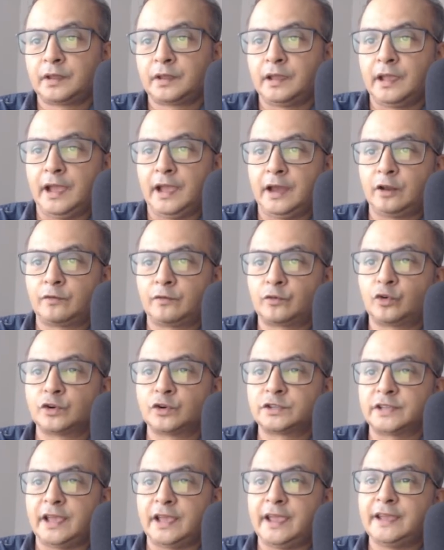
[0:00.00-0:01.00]
And of
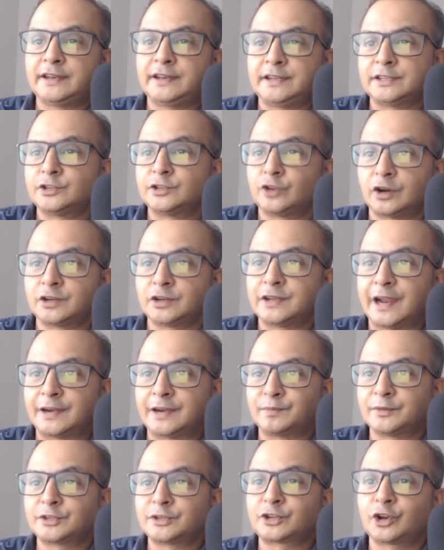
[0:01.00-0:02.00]
course 8 is not
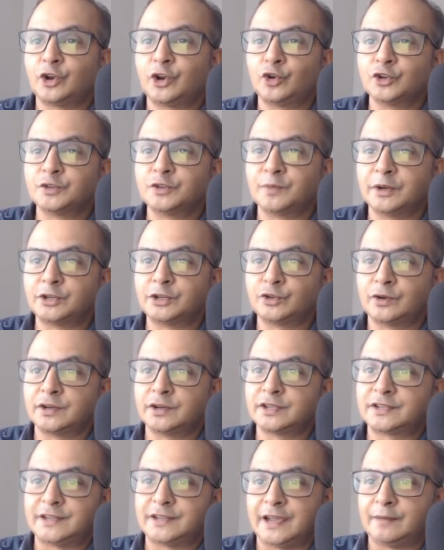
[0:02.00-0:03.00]
that much close, but you
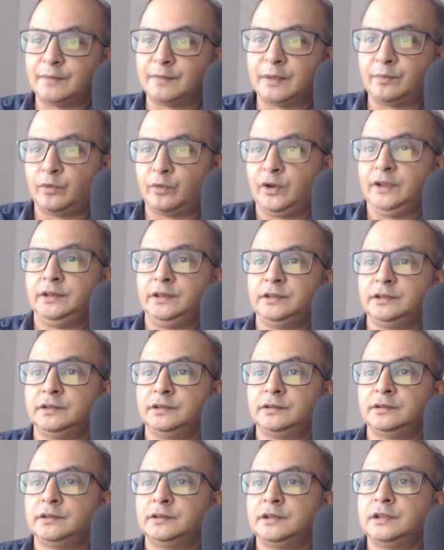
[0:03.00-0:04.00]
understand my point.
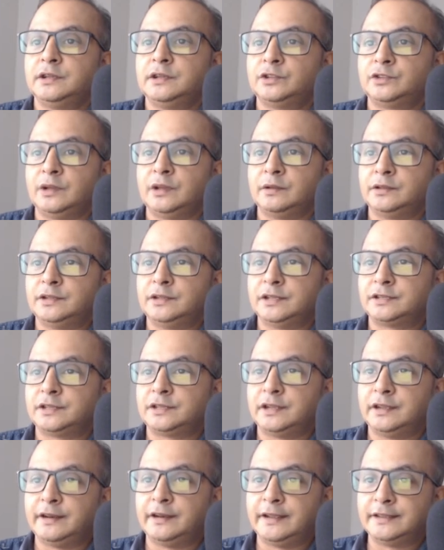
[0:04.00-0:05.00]
So I
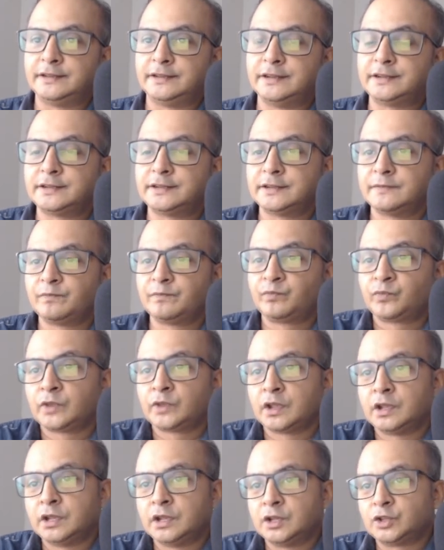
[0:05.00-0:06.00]
just erased it.
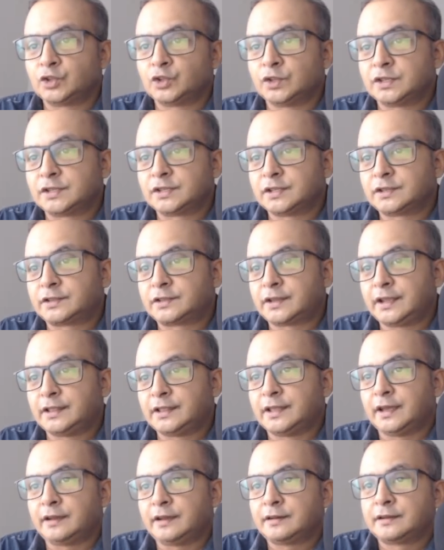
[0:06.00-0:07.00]
So this is 3
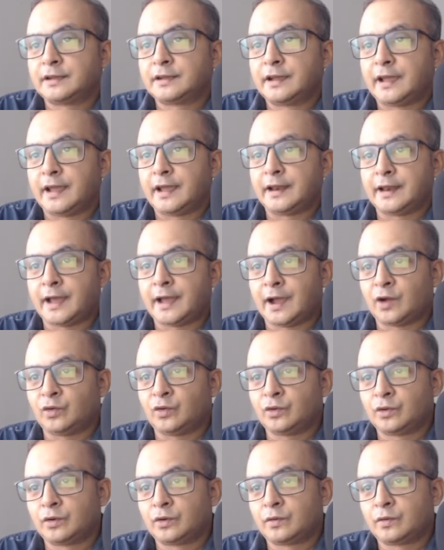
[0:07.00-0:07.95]
there, and now